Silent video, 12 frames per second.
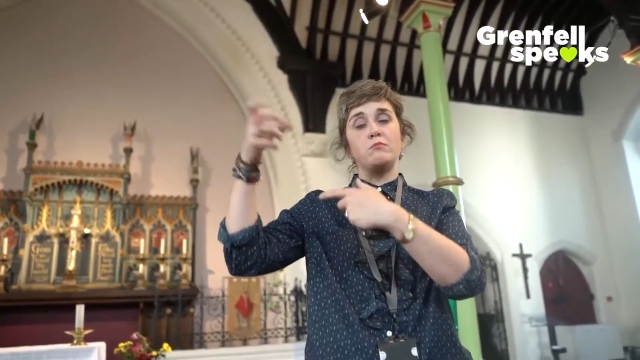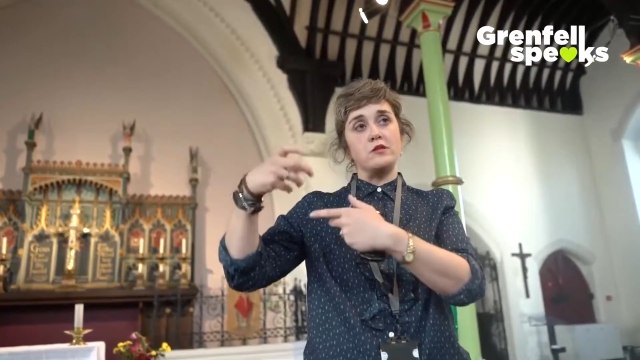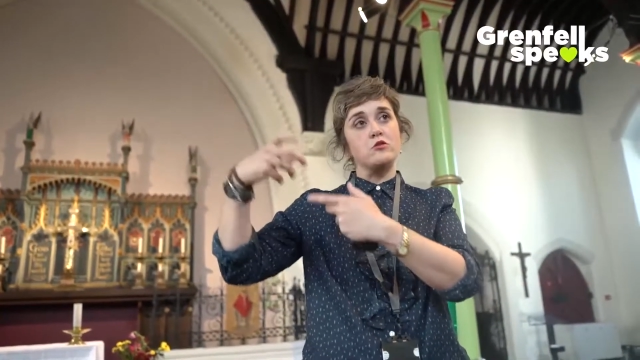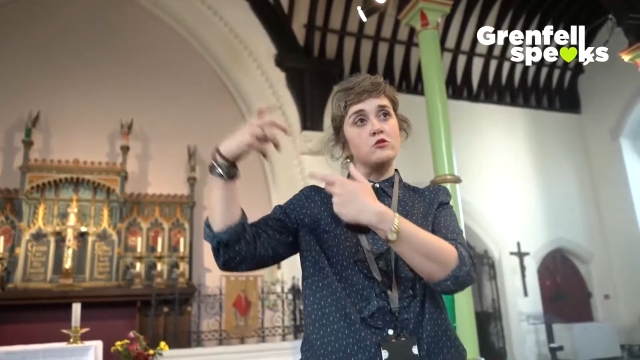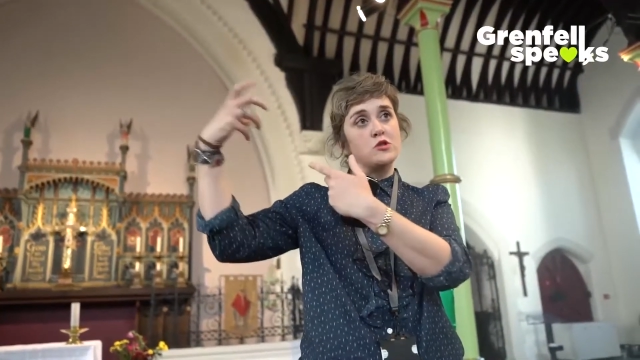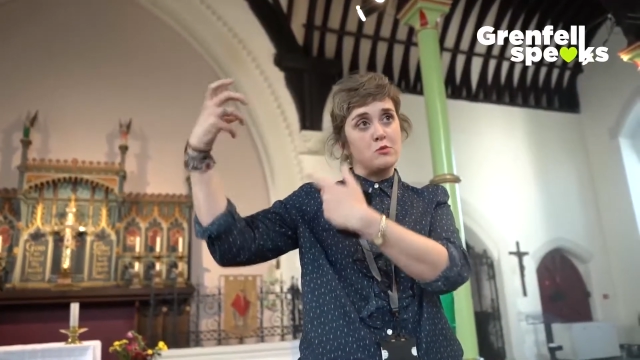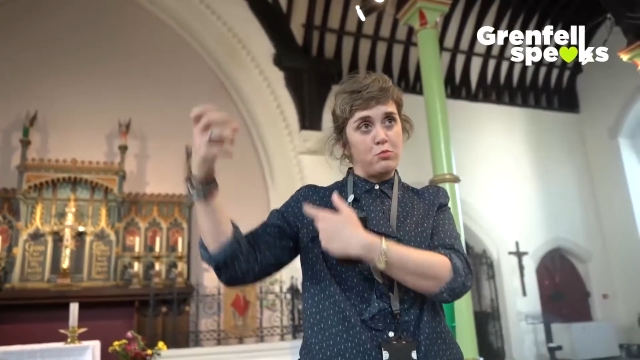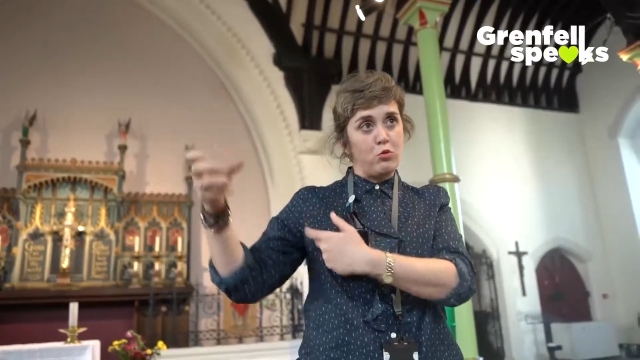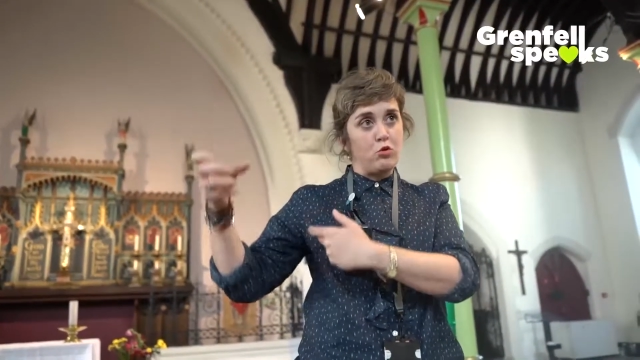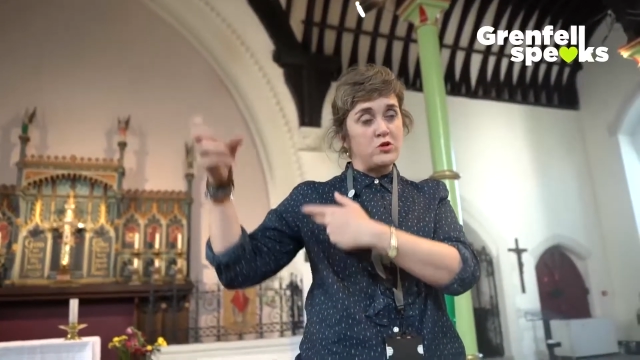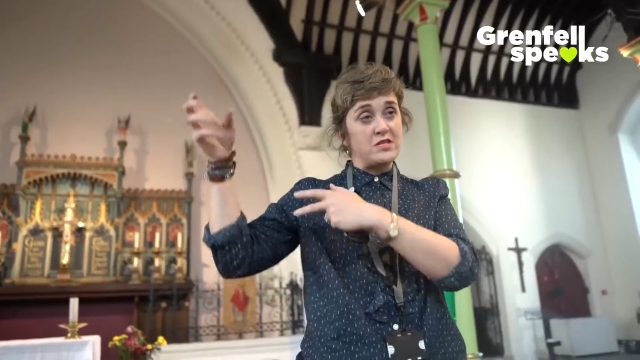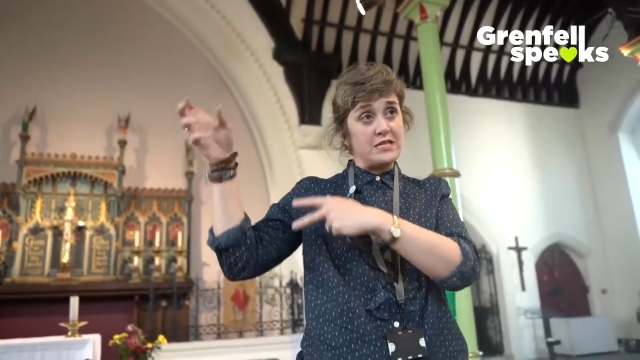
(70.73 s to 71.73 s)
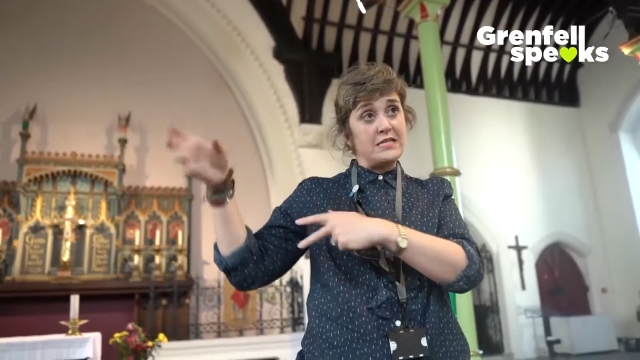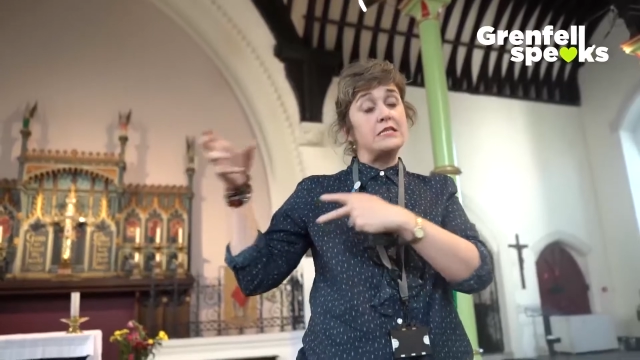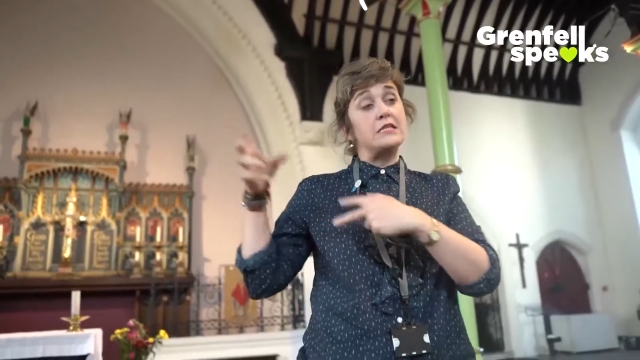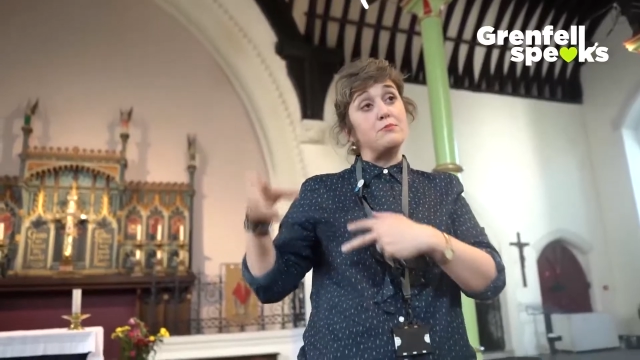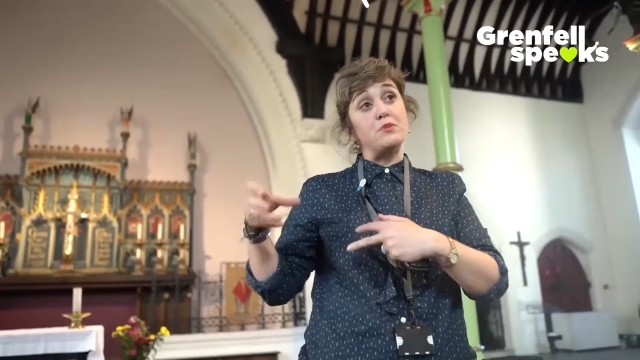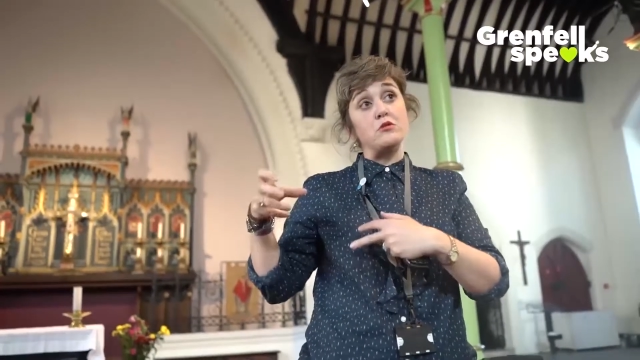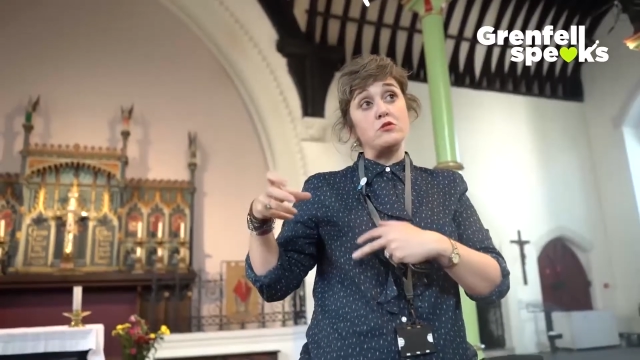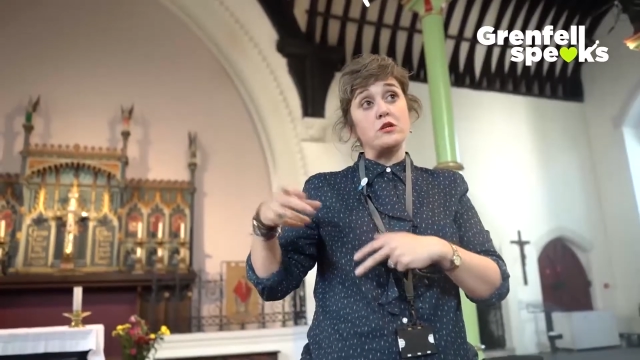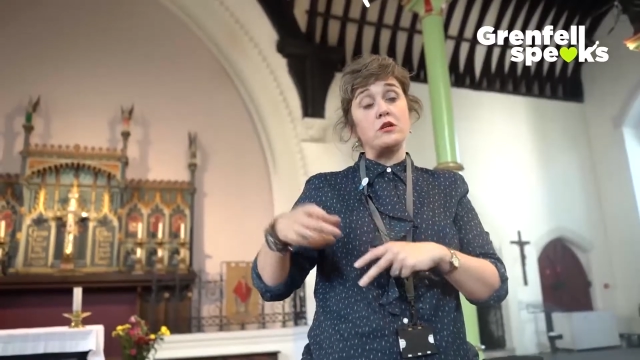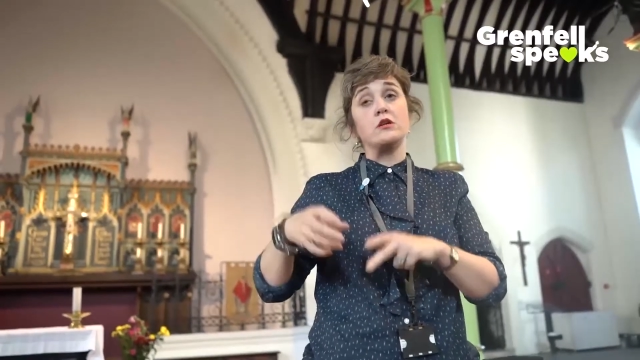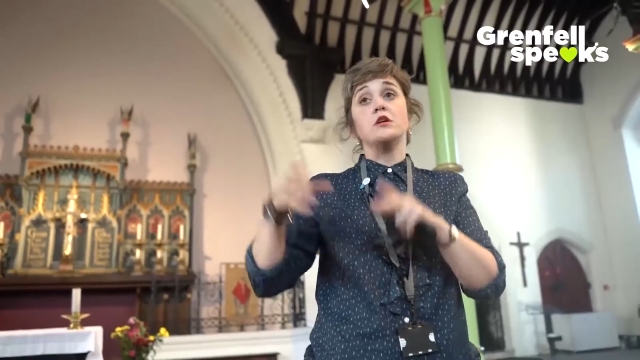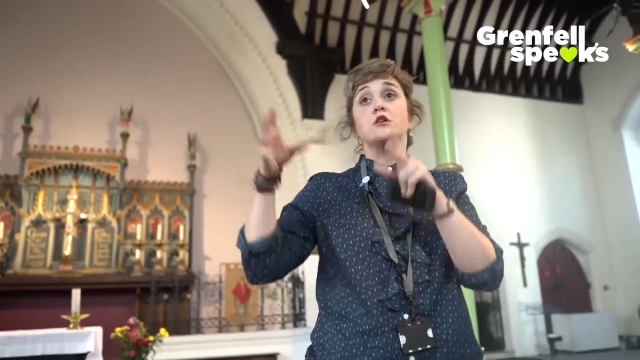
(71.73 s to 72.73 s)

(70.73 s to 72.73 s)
metal supports into the building